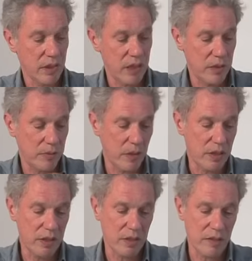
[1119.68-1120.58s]
Here you've
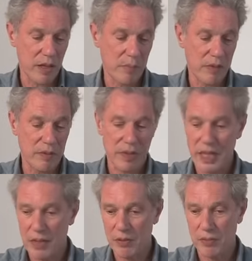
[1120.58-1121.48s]
got an example of a
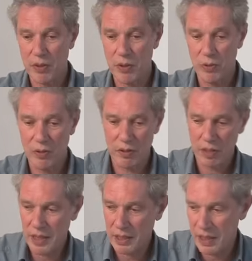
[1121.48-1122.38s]
counterfold
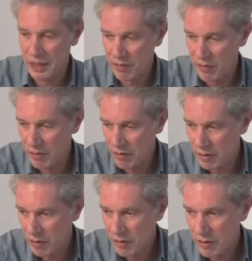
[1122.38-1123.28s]
like that,
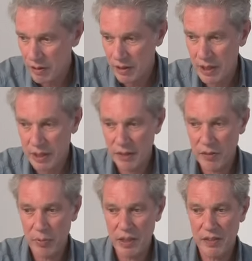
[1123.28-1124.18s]
like
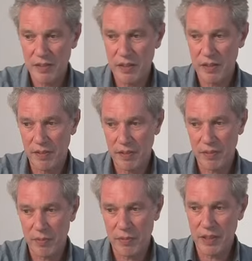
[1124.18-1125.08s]
this piece. This
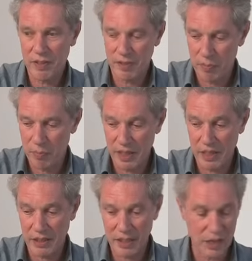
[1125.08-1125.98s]
is a
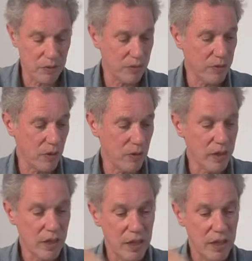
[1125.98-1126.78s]
big counterfold.